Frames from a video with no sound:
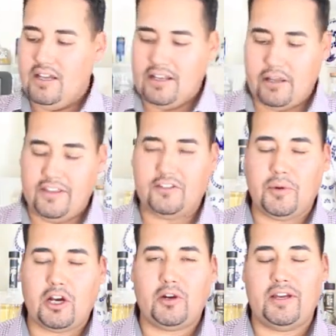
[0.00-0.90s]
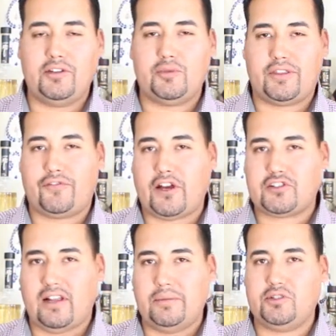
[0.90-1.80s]
Now these margaritas with the
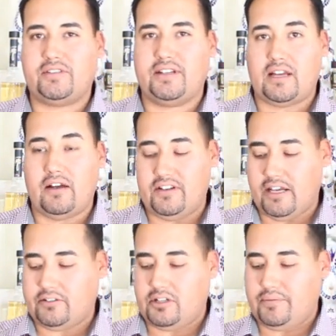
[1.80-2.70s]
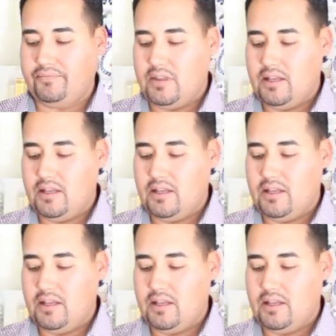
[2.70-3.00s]
fresh lime juice and agave nectar